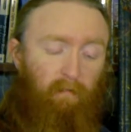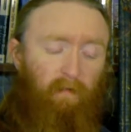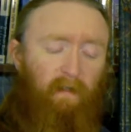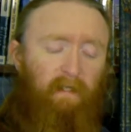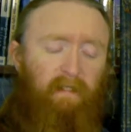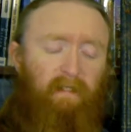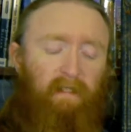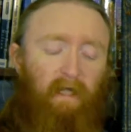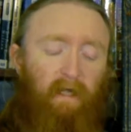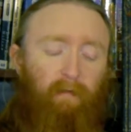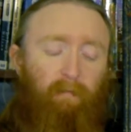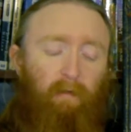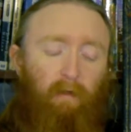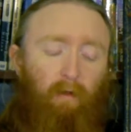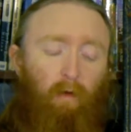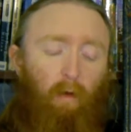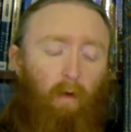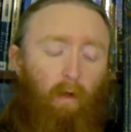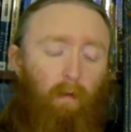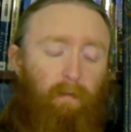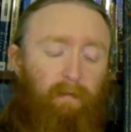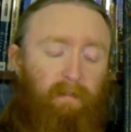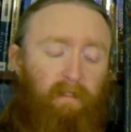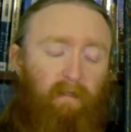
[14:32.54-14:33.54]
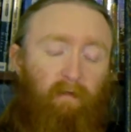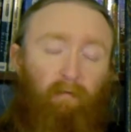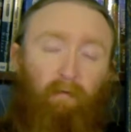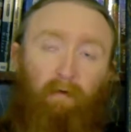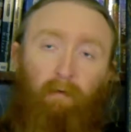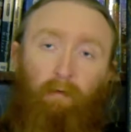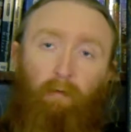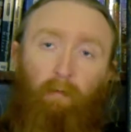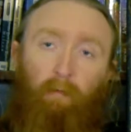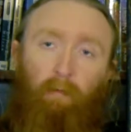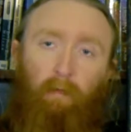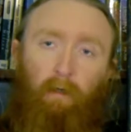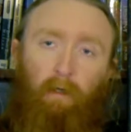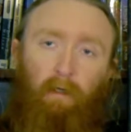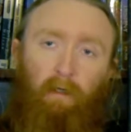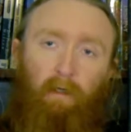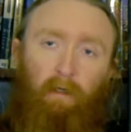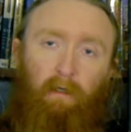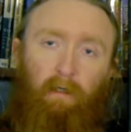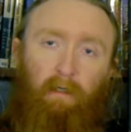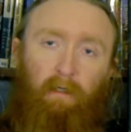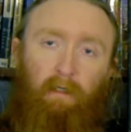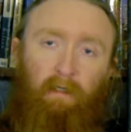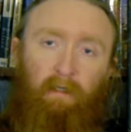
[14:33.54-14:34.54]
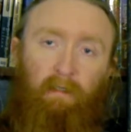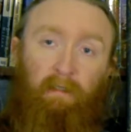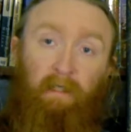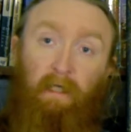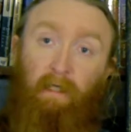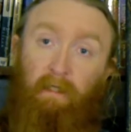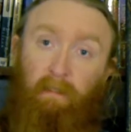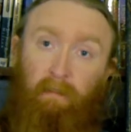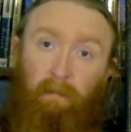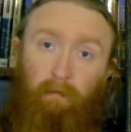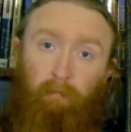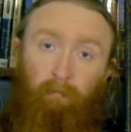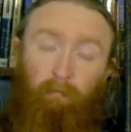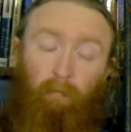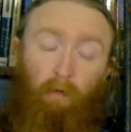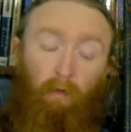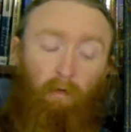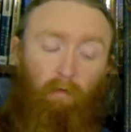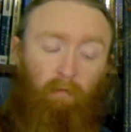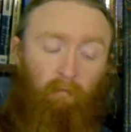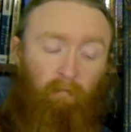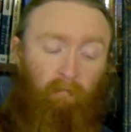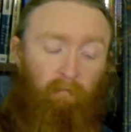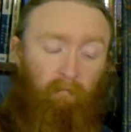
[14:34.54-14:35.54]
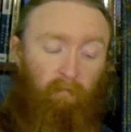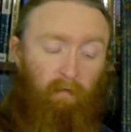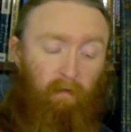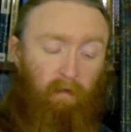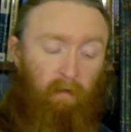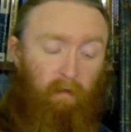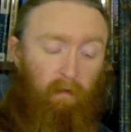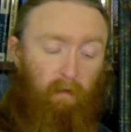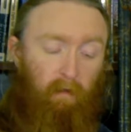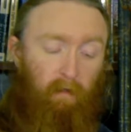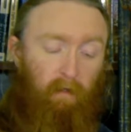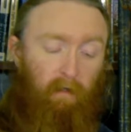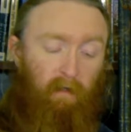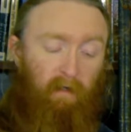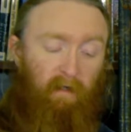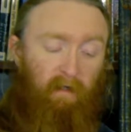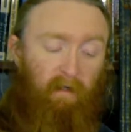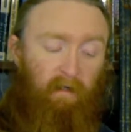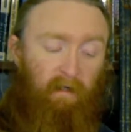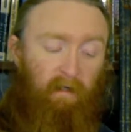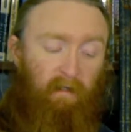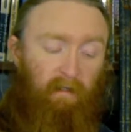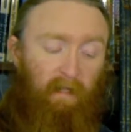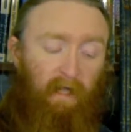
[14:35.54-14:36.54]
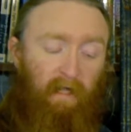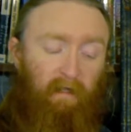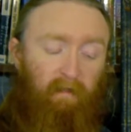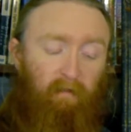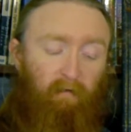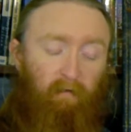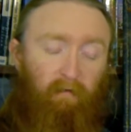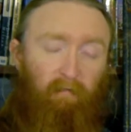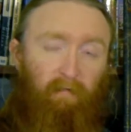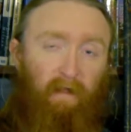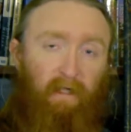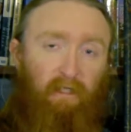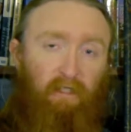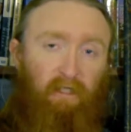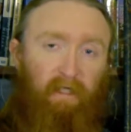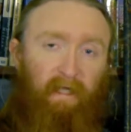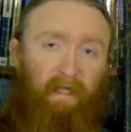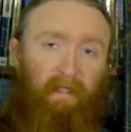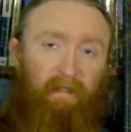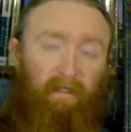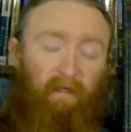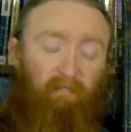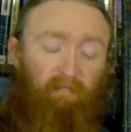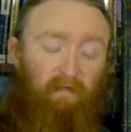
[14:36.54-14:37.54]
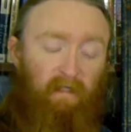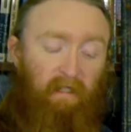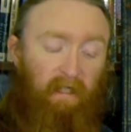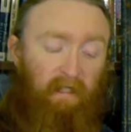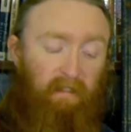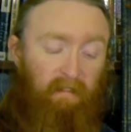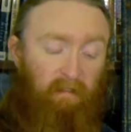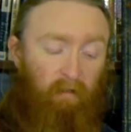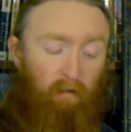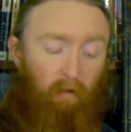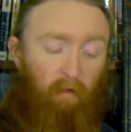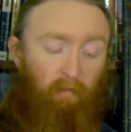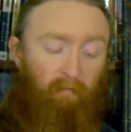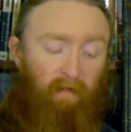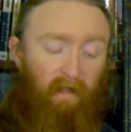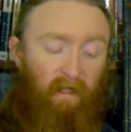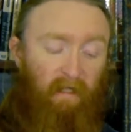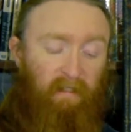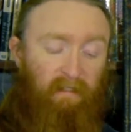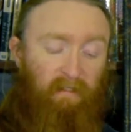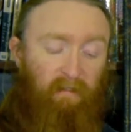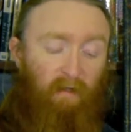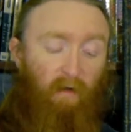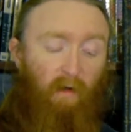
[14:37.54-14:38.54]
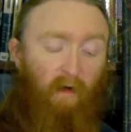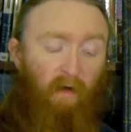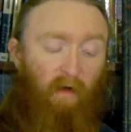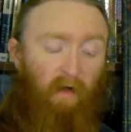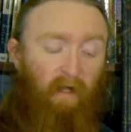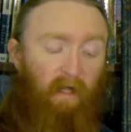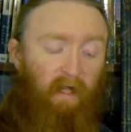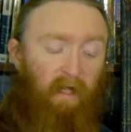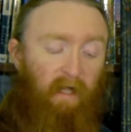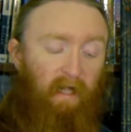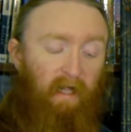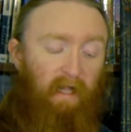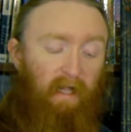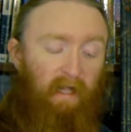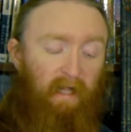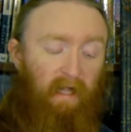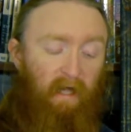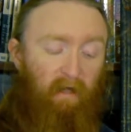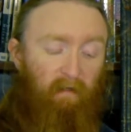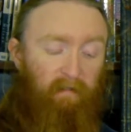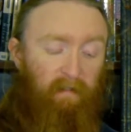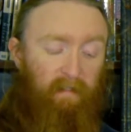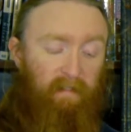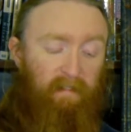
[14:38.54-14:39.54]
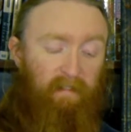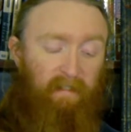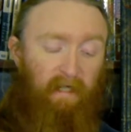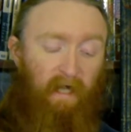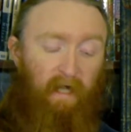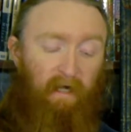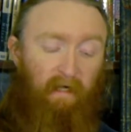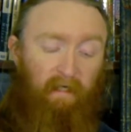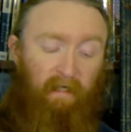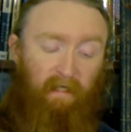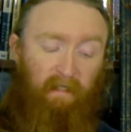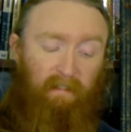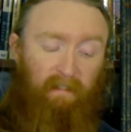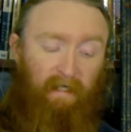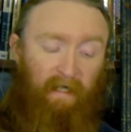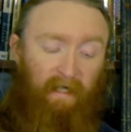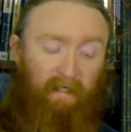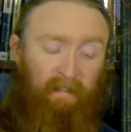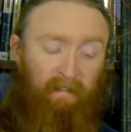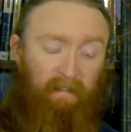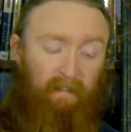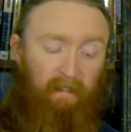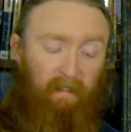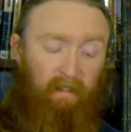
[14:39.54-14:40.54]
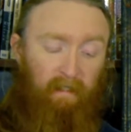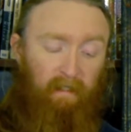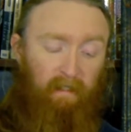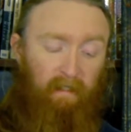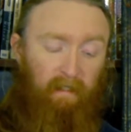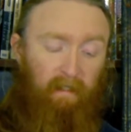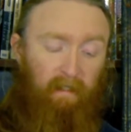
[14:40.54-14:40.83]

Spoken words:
This time the corpse in the room did move. Like the reflection, he lifted his glove, and I saw he held a star in his hand.